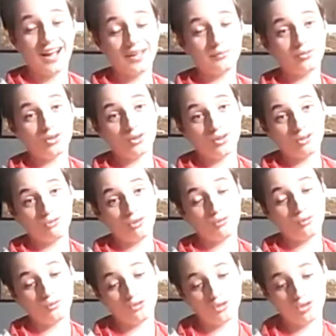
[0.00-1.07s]
I am so
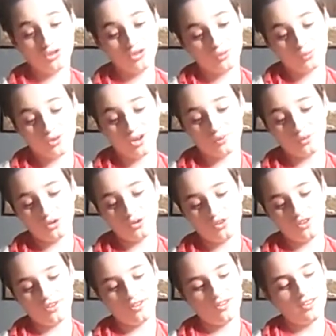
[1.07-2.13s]
grateful for forty
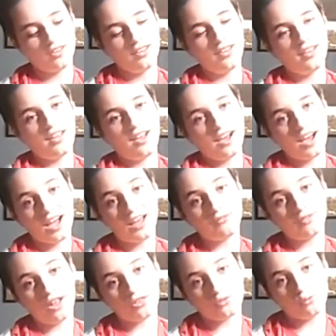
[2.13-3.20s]
subscribers.
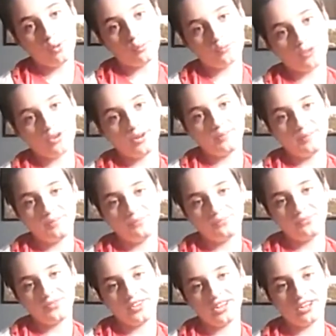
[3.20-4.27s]
I've got the lip cream,
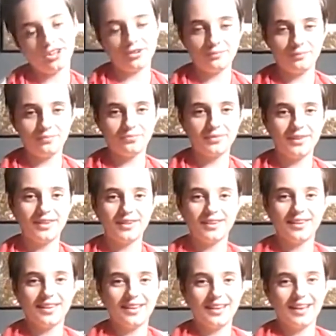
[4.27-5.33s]
you know.
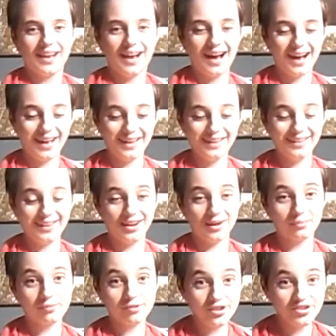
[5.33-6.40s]
I
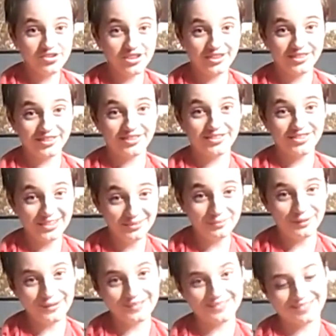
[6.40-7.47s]
appreciate this
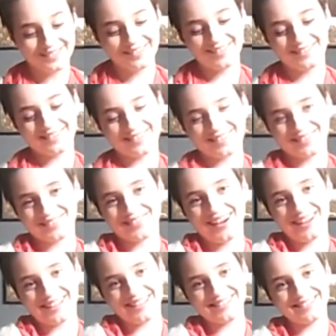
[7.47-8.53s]
so much. This is
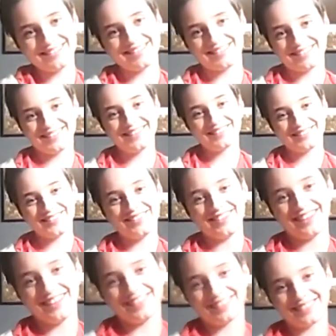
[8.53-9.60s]
why I do these things for
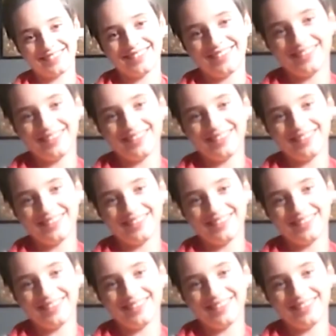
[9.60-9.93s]
you guys.